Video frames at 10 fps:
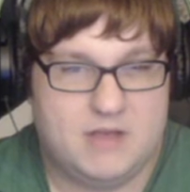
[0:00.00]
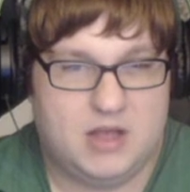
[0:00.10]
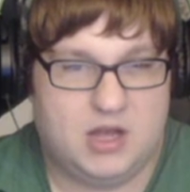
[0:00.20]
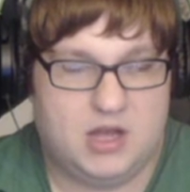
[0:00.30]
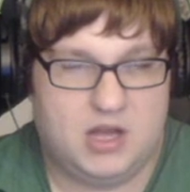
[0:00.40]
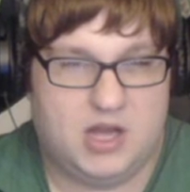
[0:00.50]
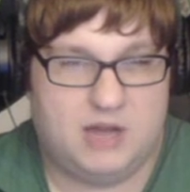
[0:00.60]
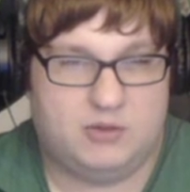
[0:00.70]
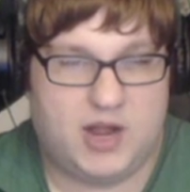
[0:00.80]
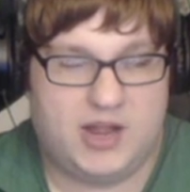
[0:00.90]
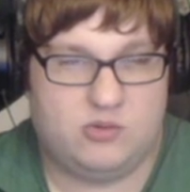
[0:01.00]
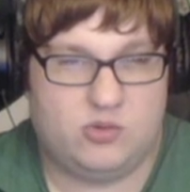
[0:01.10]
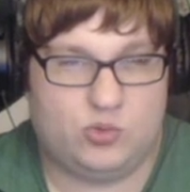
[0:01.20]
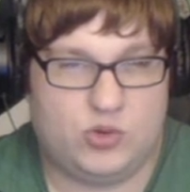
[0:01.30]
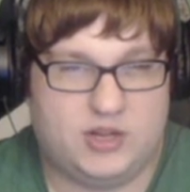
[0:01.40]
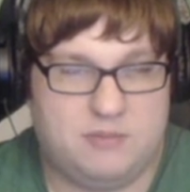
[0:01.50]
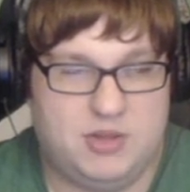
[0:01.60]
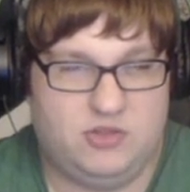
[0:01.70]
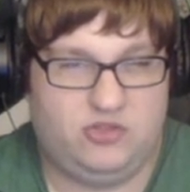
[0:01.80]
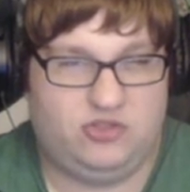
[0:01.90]
Uh, I highly
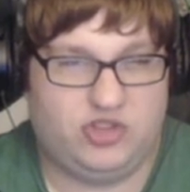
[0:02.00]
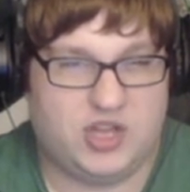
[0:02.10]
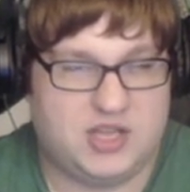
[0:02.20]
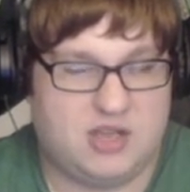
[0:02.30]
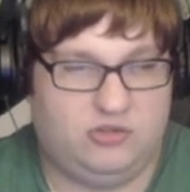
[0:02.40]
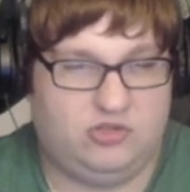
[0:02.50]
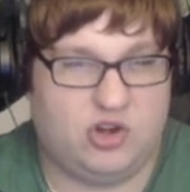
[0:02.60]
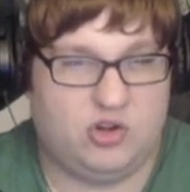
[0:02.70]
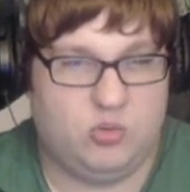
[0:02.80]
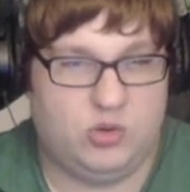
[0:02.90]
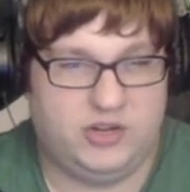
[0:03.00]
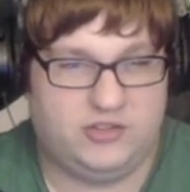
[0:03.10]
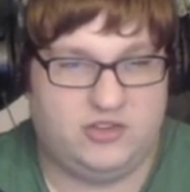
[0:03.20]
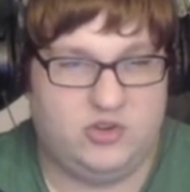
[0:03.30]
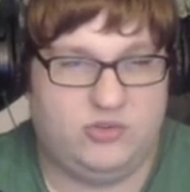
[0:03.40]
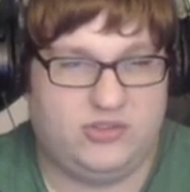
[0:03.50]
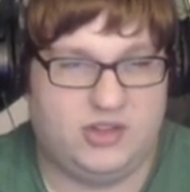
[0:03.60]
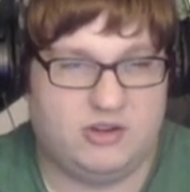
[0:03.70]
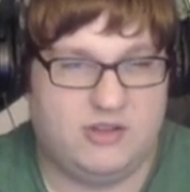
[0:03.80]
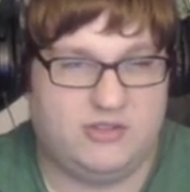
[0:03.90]
recommend you check out Darkwood. It's a new
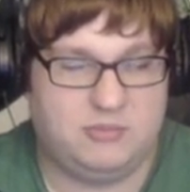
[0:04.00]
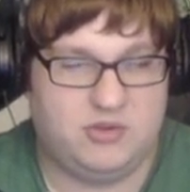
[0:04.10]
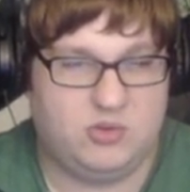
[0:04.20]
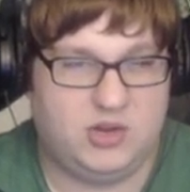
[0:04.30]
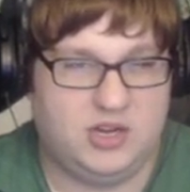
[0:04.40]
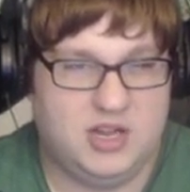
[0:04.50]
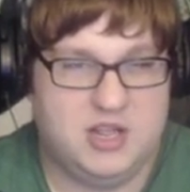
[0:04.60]
series I'm doing.